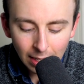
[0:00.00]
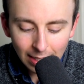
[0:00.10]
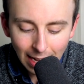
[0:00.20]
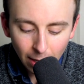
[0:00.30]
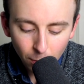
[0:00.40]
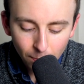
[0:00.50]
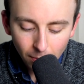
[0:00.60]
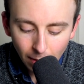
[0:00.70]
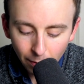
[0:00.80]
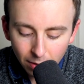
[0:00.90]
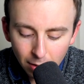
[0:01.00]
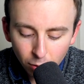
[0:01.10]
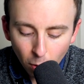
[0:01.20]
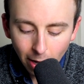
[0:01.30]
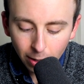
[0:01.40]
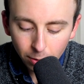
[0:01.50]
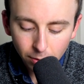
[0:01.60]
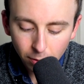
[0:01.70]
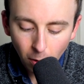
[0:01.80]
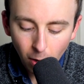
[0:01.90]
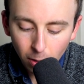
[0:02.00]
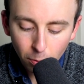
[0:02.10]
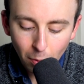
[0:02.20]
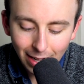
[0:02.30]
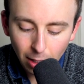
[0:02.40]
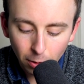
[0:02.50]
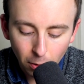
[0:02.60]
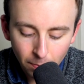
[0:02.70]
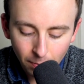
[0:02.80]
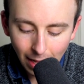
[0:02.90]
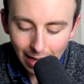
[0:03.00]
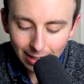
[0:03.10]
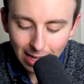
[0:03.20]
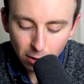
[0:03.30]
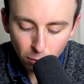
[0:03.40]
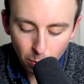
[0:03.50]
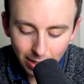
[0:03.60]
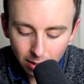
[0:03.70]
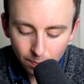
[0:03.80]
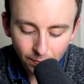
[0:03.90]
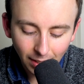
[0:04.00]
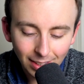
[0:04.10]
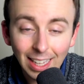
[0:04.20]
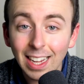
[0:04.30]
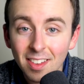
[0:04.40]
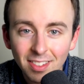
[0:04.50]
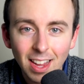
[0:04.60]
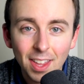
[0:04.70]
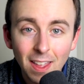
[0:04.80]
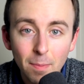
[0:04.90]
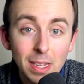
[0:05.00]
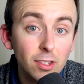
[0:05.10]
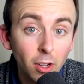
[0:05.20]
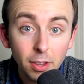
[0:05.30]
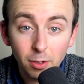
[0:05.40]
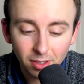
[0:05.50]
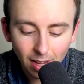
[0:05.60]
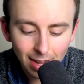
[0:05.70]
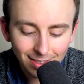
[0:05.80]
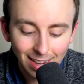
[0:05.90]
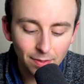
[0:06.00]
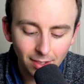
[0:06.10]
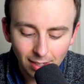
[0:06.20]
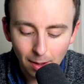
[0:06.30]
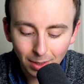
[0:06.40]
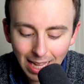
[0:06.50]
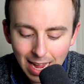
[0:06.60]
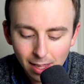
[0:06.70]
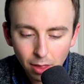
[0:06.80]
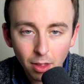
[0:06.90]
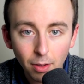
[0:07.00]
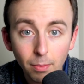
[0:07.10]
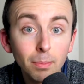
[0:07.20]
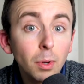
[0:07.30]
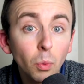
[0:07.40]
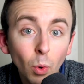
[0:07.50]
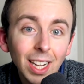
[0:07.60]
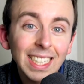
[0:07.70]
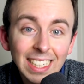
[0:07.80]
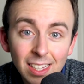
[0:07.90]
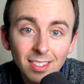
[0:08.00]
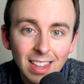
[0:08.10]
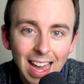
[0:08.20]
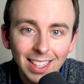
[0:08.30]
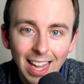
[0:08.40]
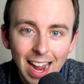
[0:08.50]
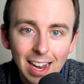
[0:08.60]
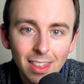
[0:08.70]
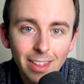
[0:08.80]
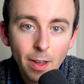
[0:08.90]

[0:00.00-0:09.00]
Now, if these triangles are all regular and congruent, like I said, that means all their sides have the same length, but what is that length?